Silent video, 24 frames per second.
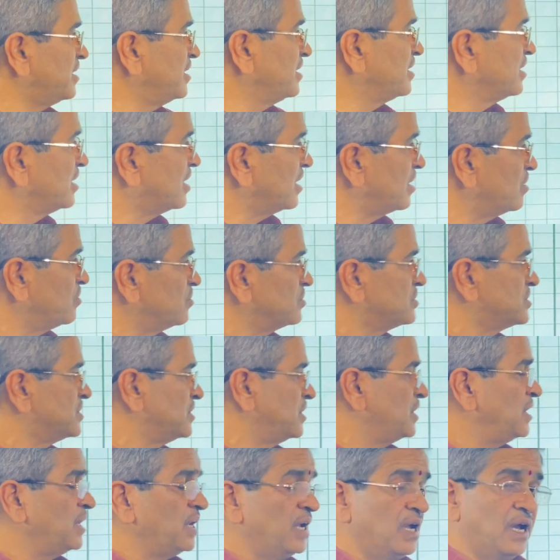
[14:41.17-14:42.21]
run curves
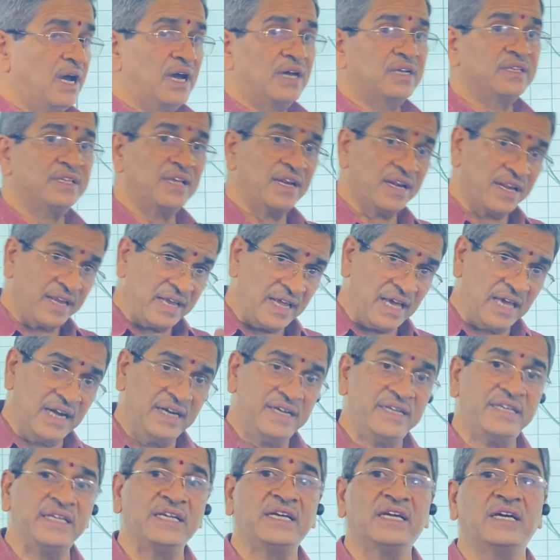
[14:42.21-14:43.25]
are the
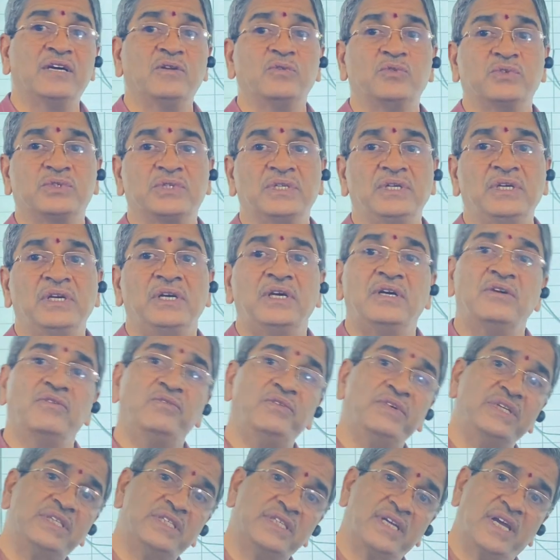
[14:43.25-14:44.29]
reality curves
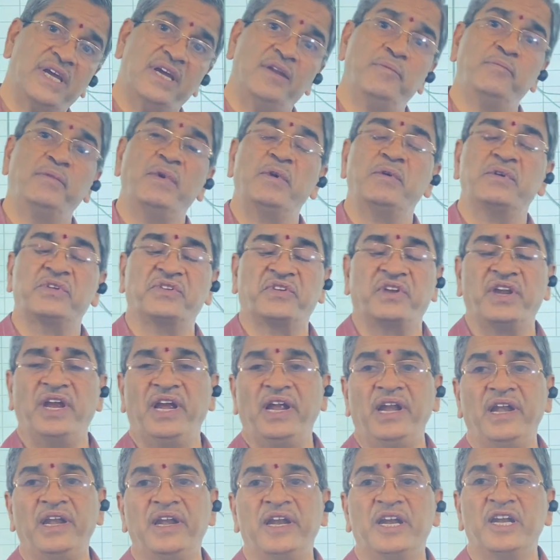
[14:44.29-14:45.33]
which can be
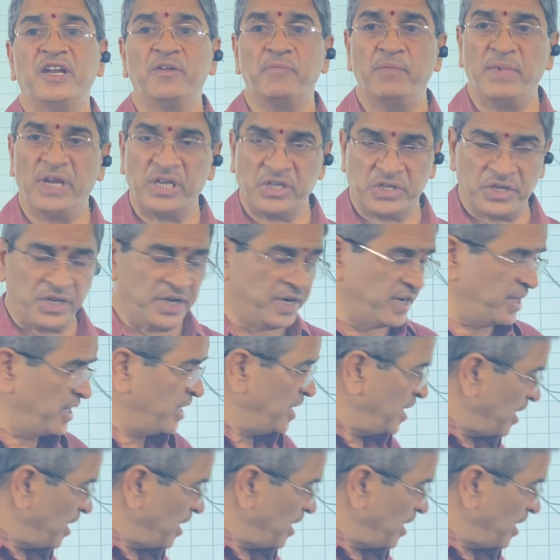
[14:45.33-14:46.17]
scaled and measured